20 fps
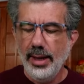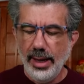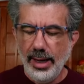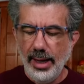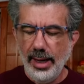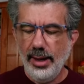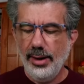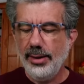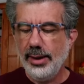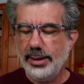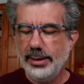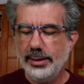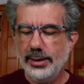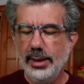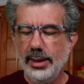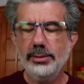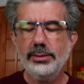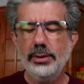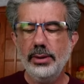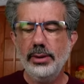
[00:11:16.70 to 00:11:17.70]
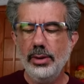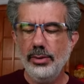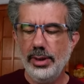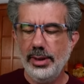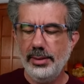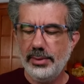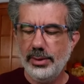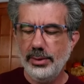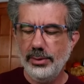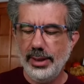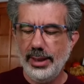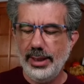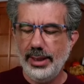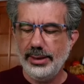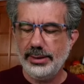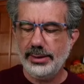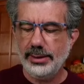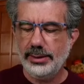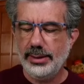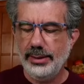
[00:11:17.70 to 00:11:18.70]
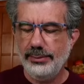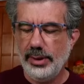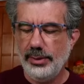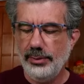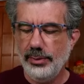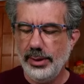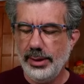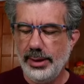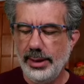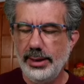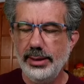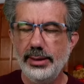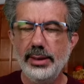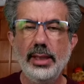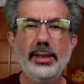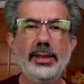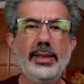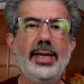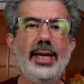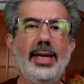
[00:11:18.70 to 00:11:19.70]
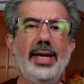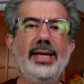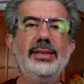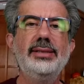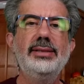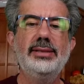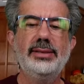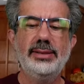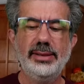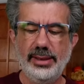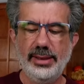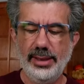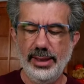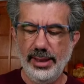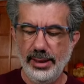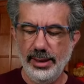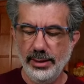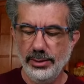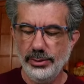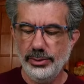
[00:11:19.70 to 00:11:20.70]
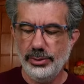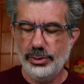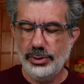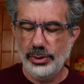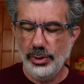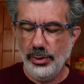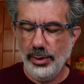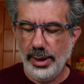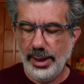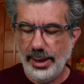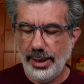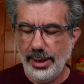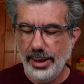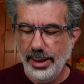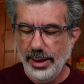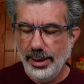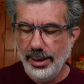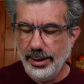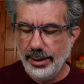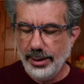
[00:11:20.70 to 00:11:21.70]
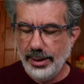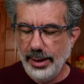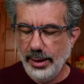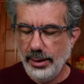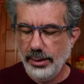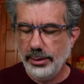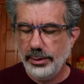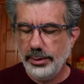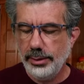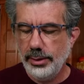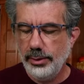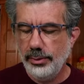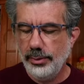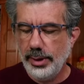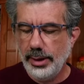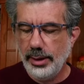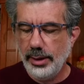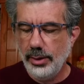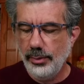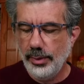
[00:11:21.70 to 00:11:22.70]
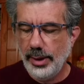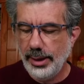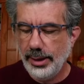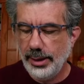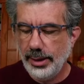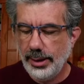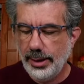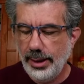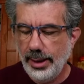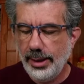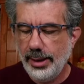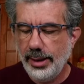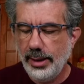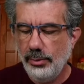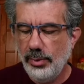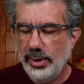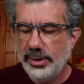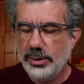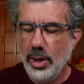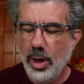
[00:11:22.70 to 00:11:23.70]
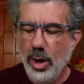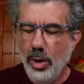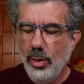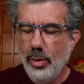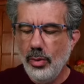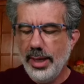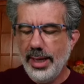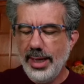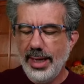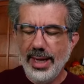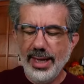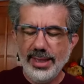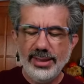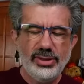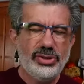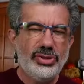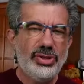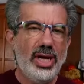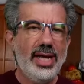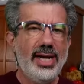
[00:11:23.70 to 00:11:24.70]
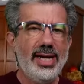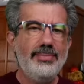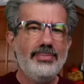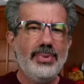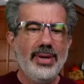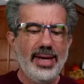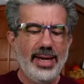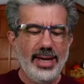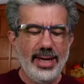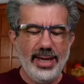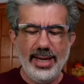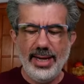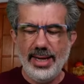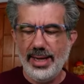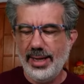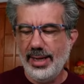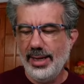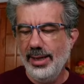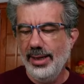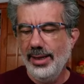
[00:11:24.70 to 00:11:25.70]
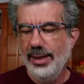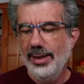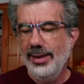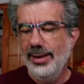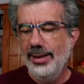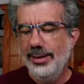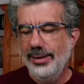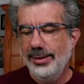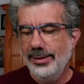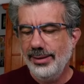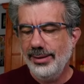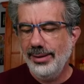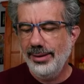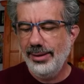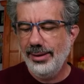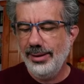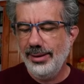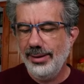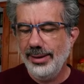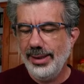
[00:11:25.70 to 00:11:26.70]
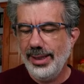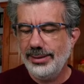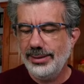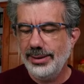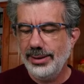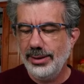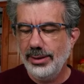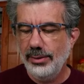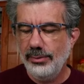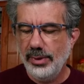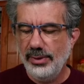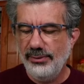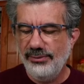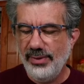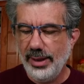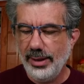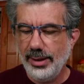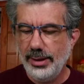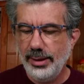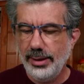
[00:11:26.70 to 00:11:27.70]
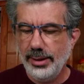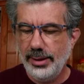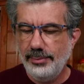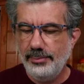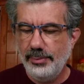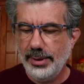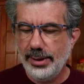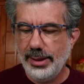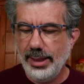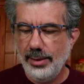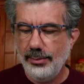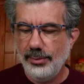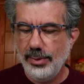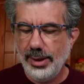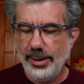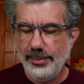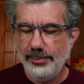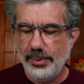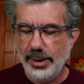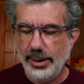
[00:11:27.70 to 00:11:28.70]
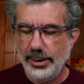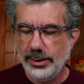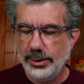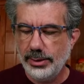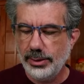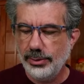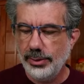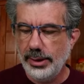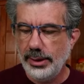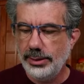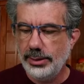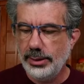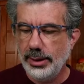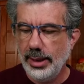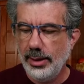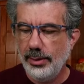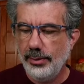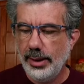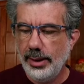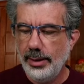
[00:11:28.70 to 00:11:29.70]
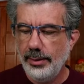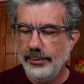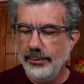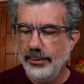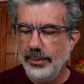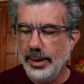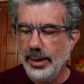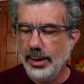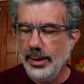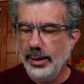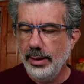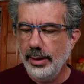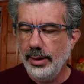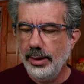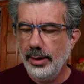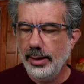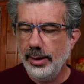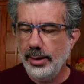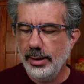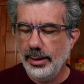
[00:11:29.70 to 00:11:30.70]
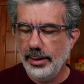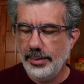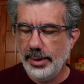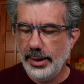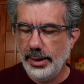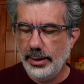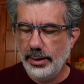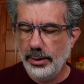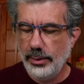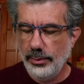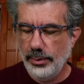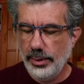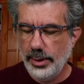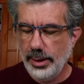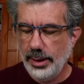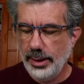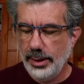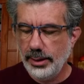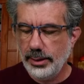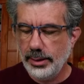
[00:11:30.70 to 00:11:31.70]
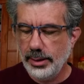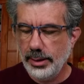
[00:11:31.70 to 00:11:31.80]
Eric is also going up to Alaska, 71 days on the NCL Joy. Carol doing New England, Canada with Tony and Jenny B. Oh, that's a good one. In fact, let's put that one up on the screen, shall we? Let me do this.